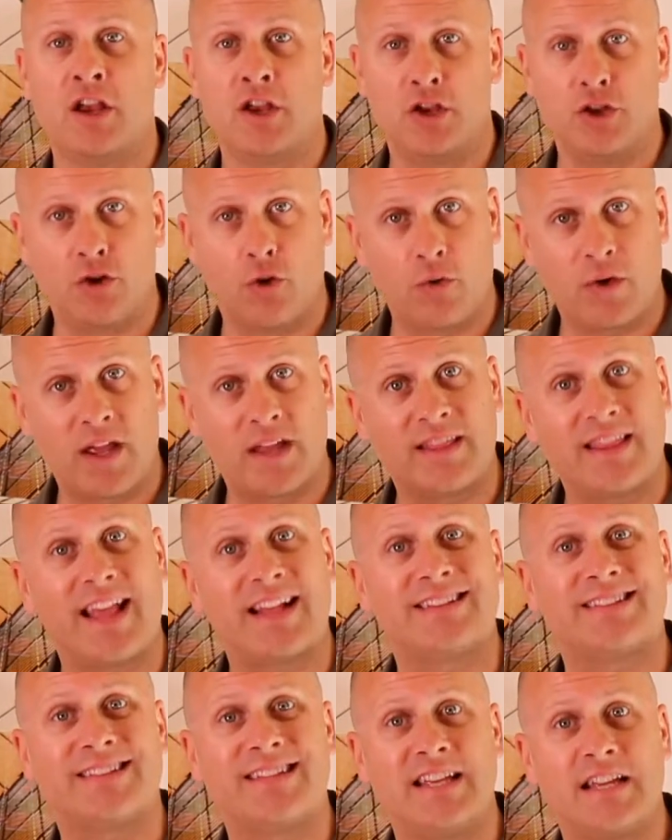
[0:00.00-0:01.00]
You don't get
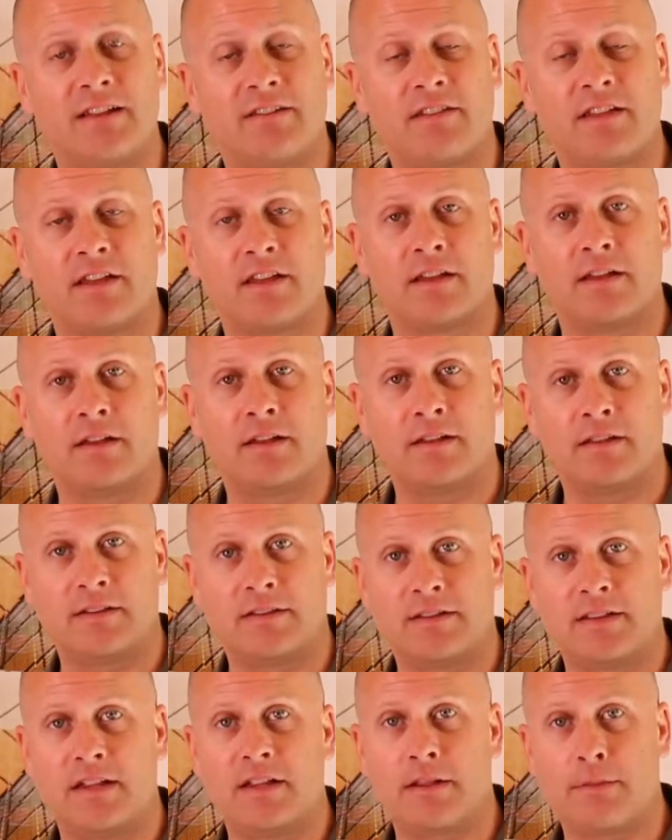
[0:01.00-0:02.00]
that seat of
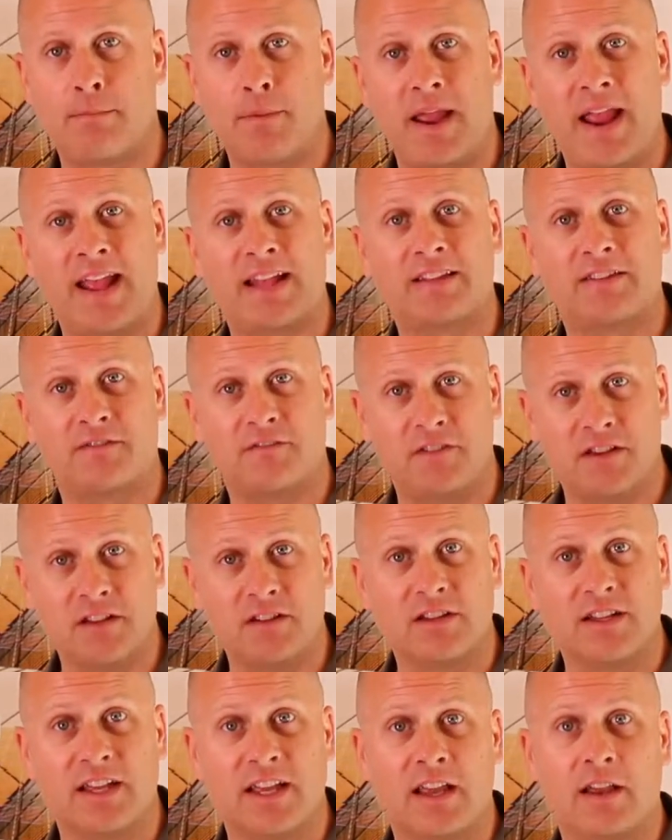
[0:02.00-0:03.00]
the pants
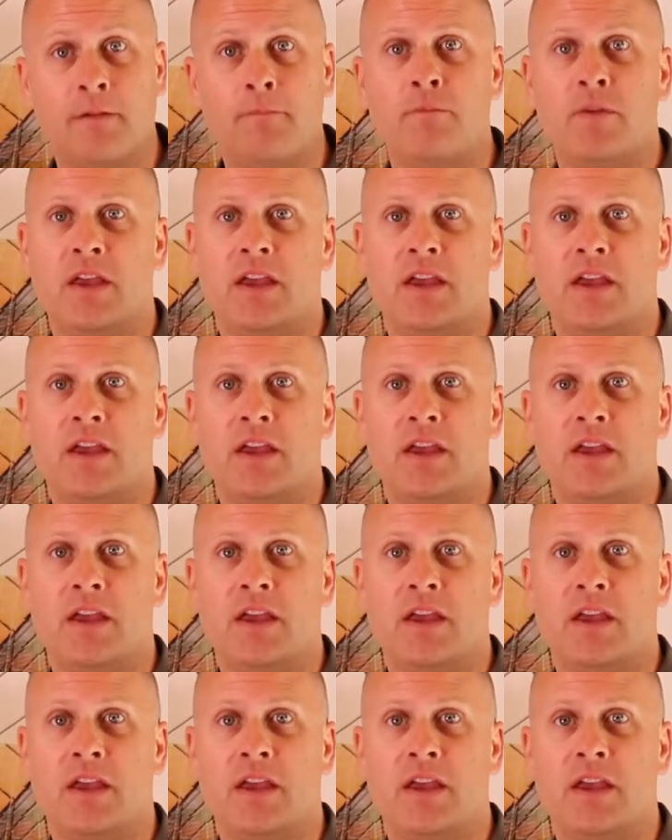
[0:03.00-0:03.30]
feeling